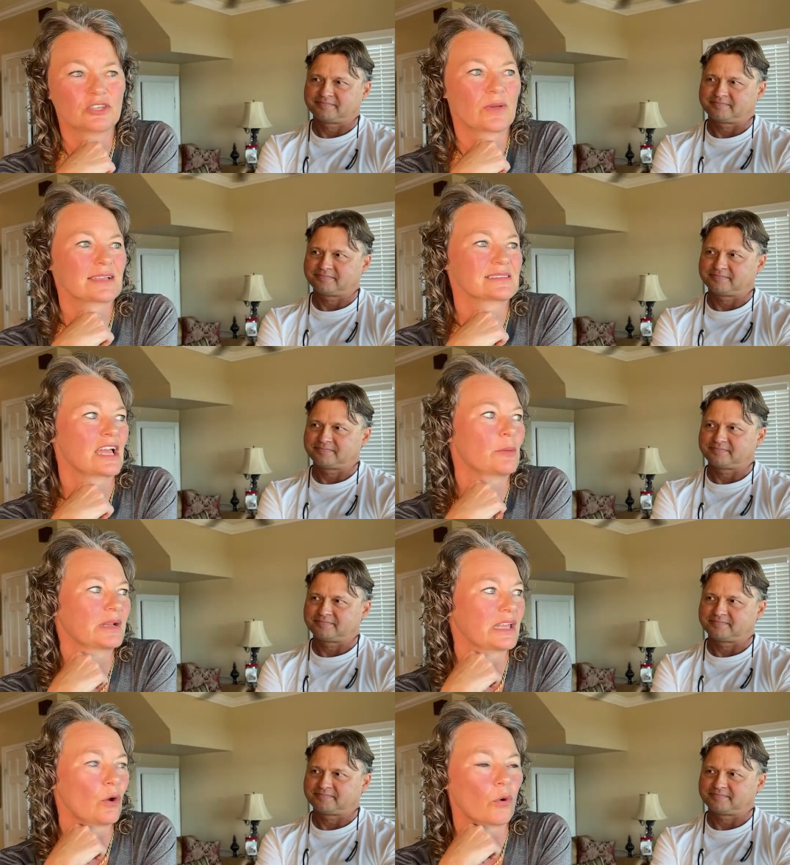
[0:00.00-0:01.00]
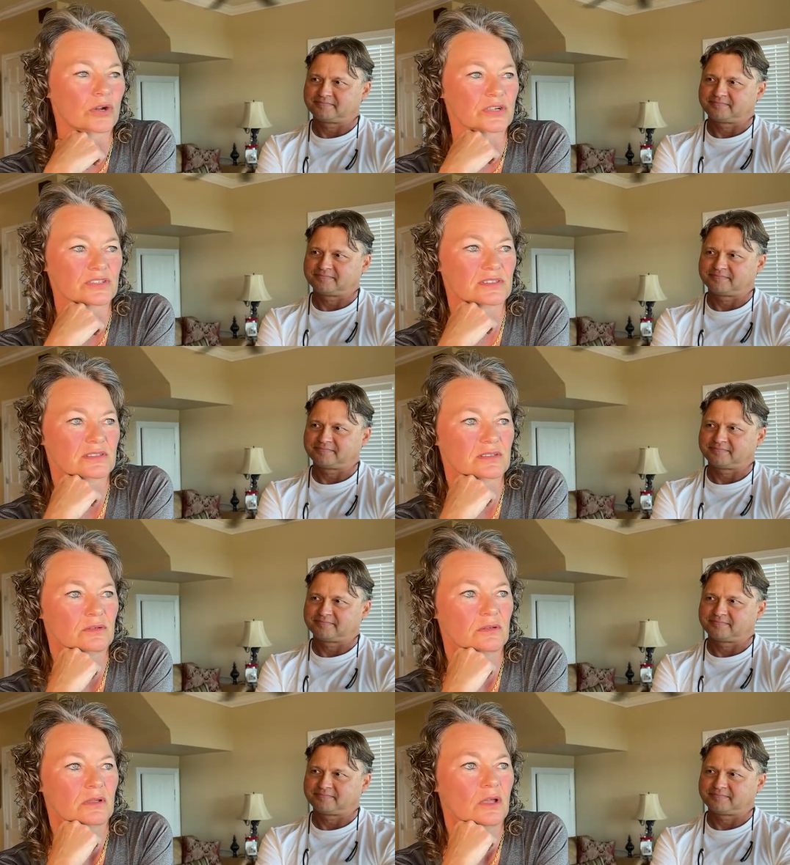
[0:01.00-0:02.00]
Speaker 1: you asked how many horse.
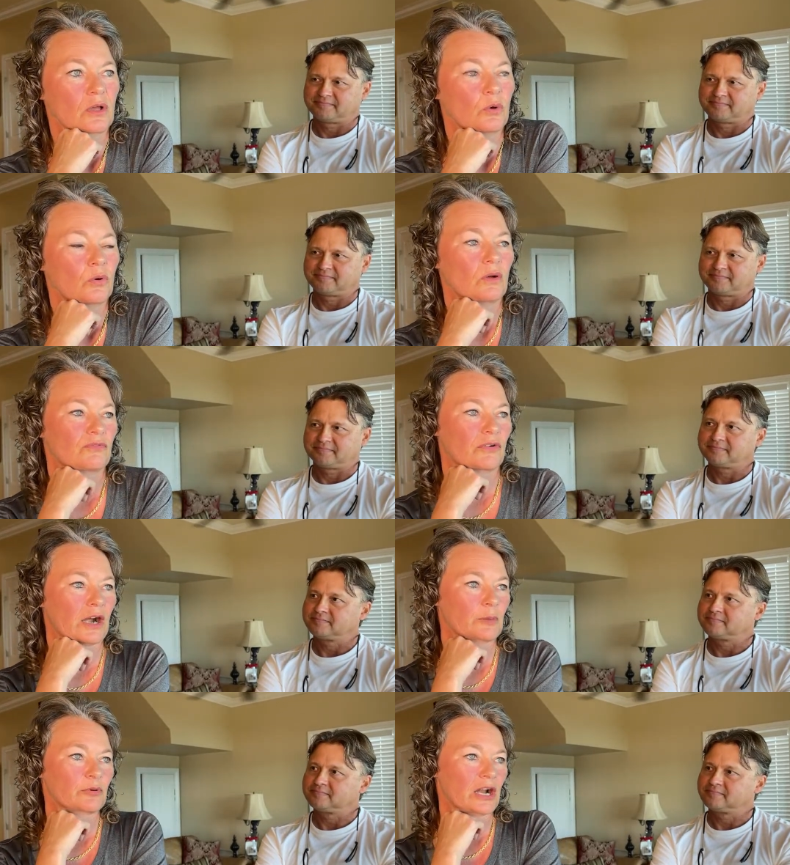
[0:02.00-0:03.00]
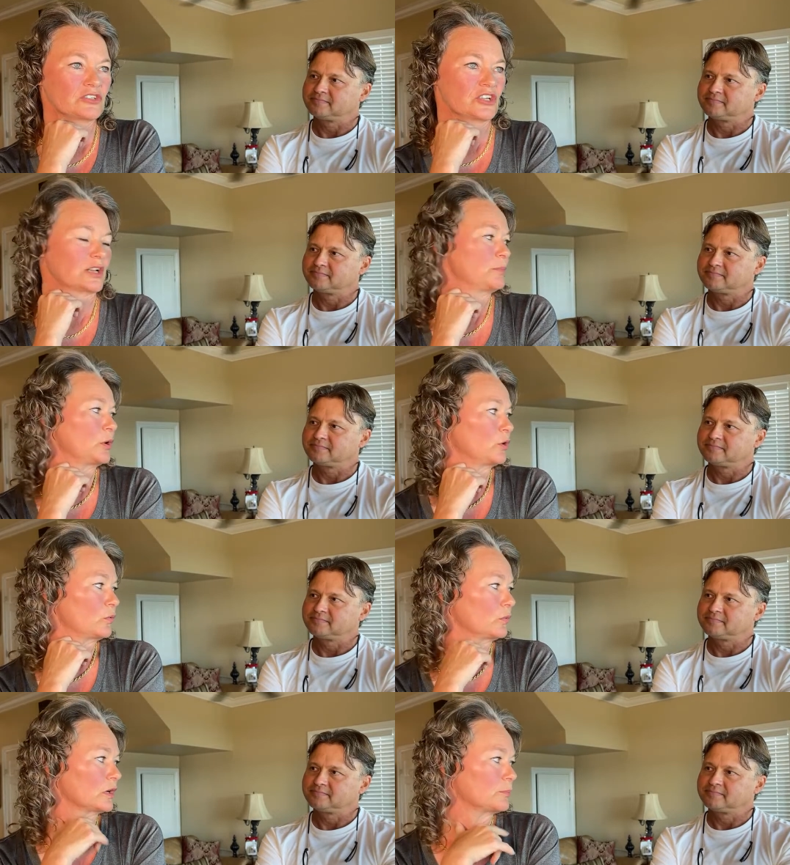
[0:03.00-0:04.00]
For our project boat,
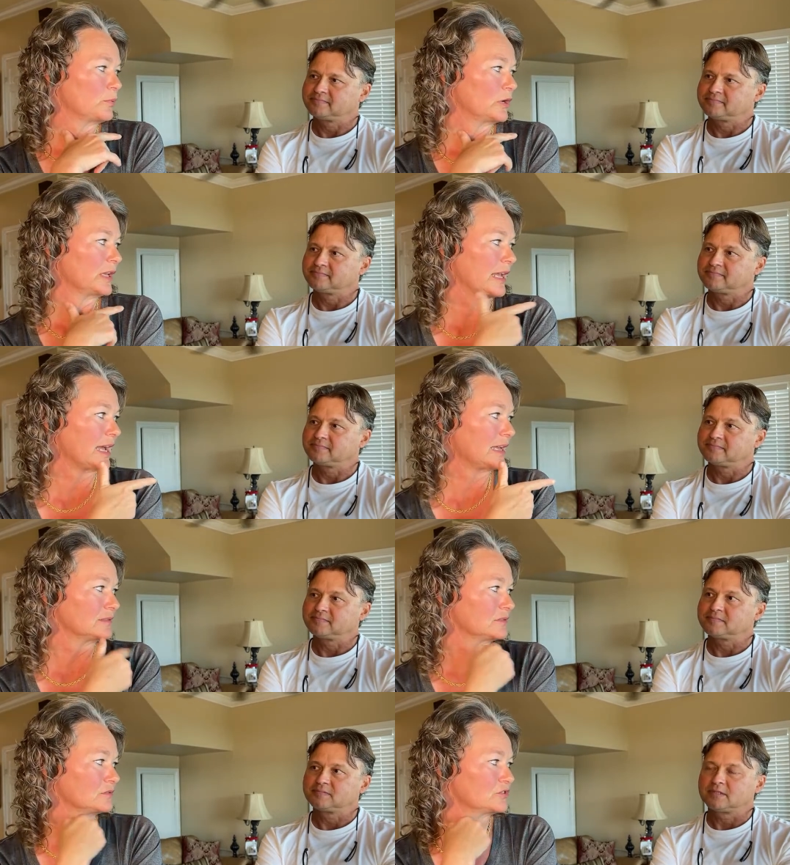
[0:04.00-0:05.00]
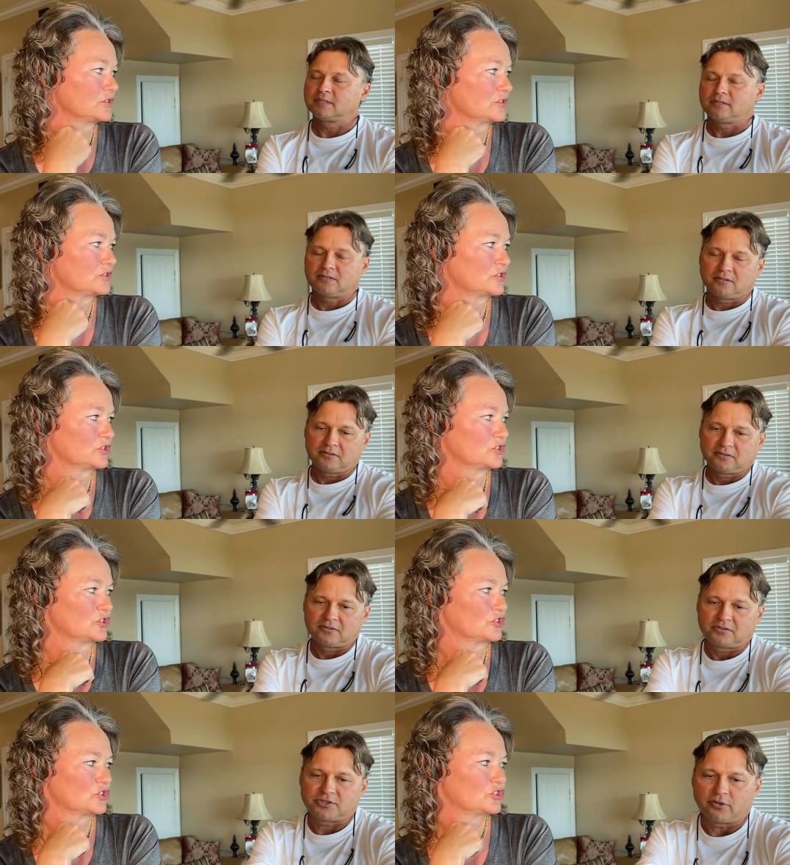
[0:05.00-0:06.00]
we're putting on...
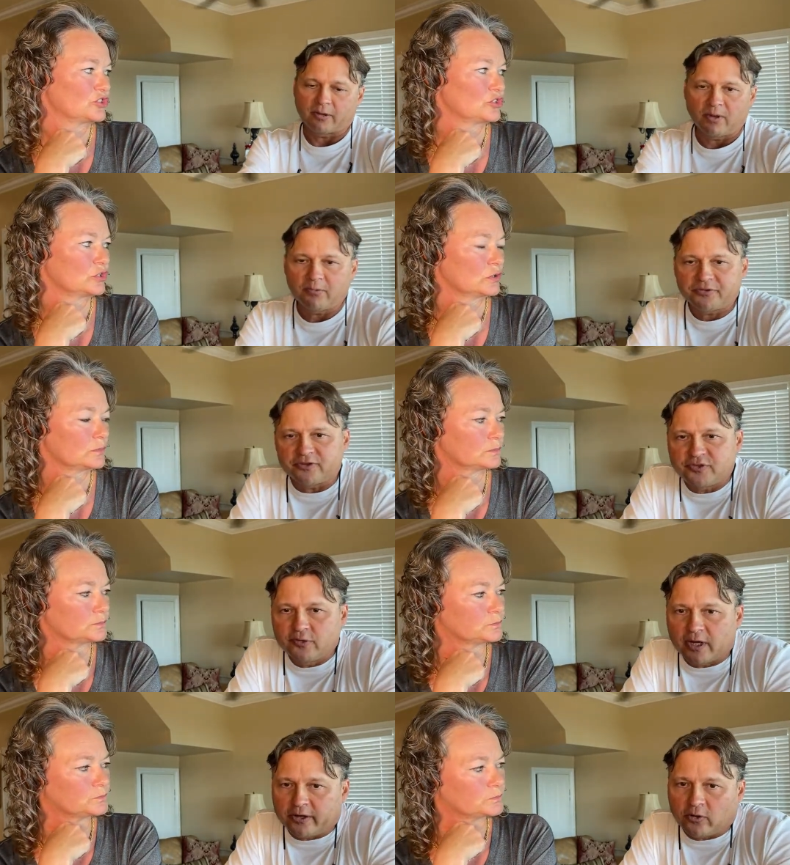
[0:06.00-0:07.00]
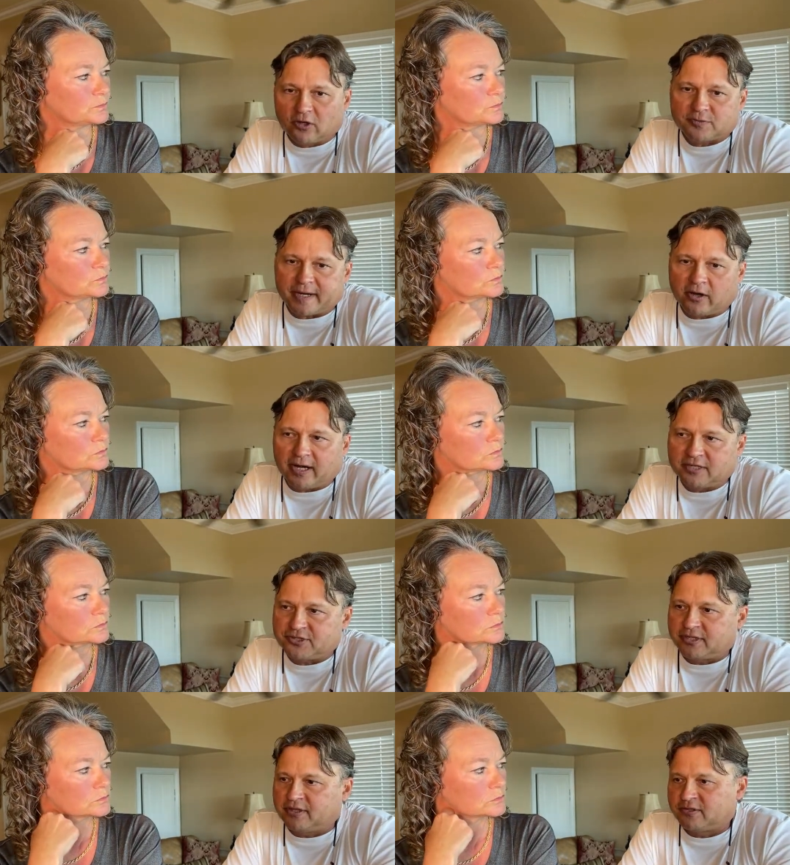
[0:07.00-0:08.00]
Speaker 2: So I went with the 200 horsepower engine,
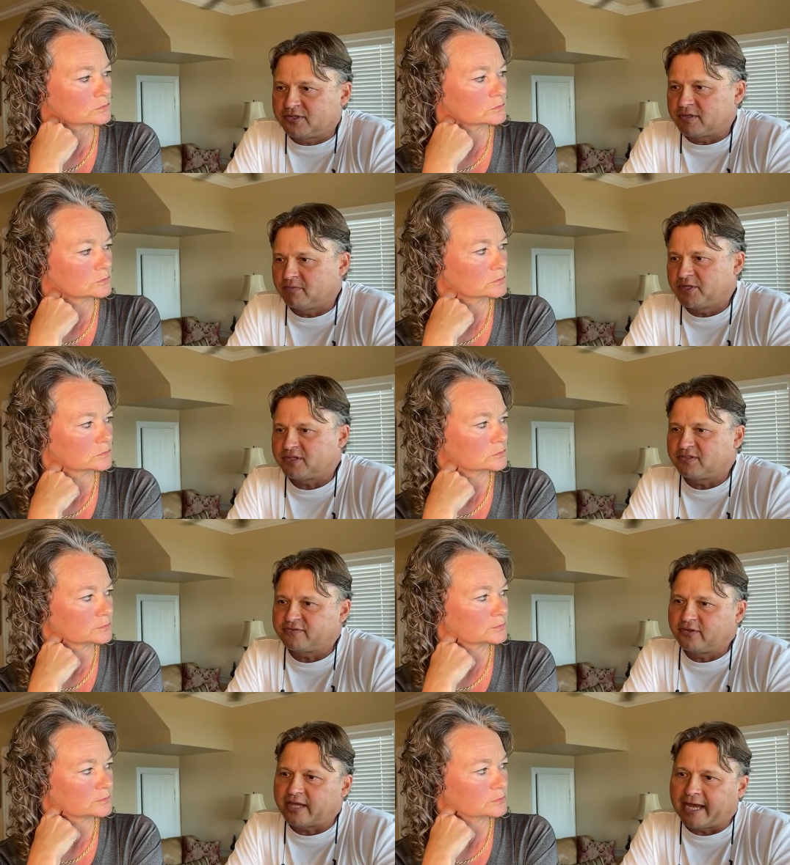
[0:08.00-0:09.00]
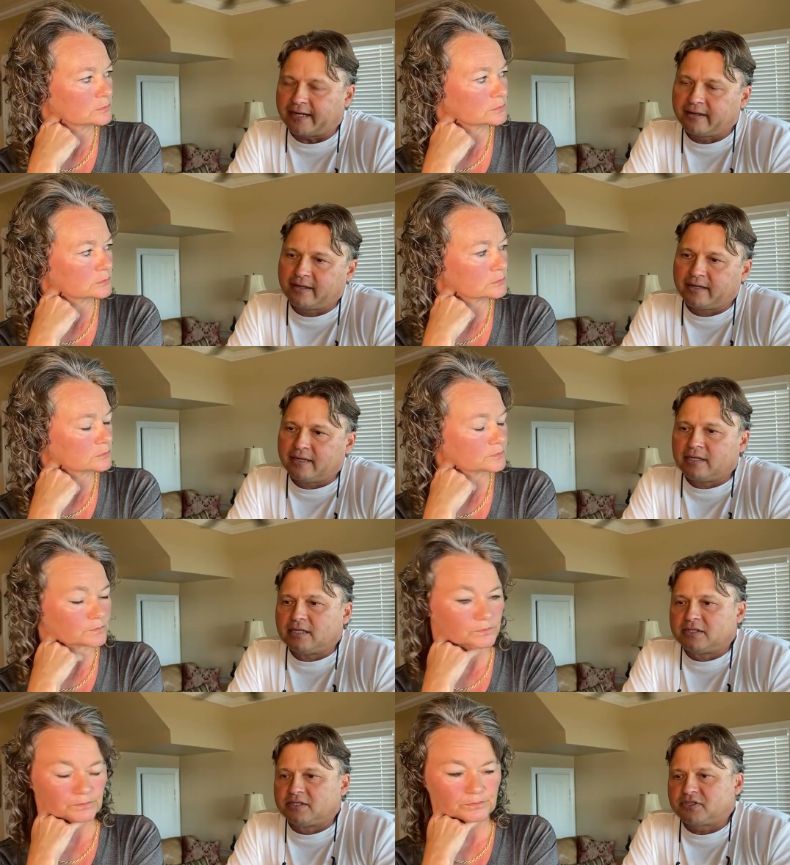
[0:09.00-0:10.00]
and there's some reasons for that.
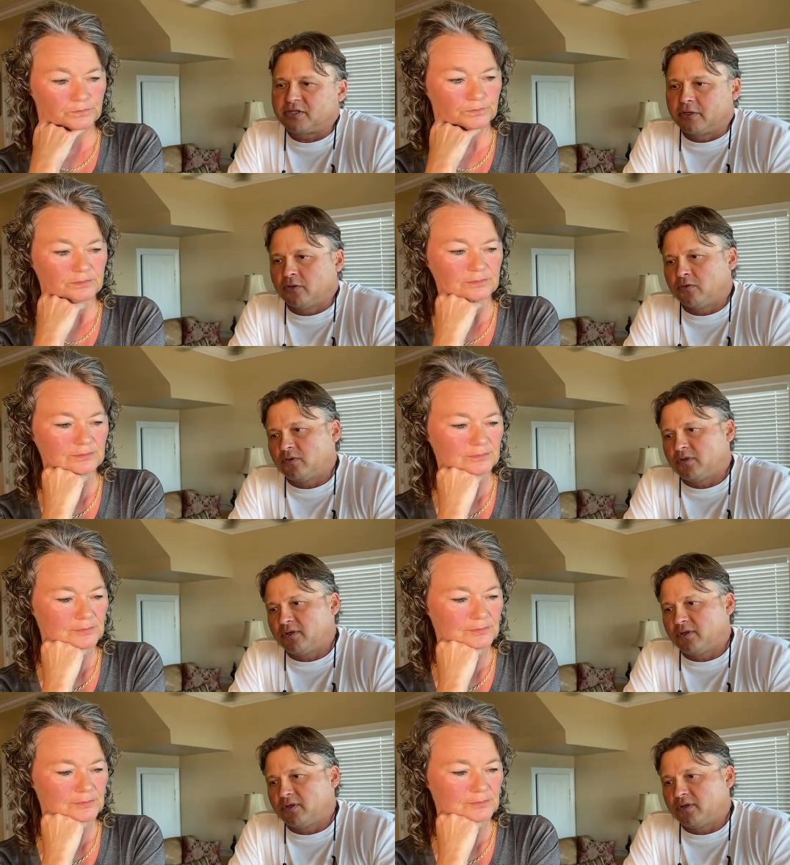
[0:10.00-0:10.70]
So,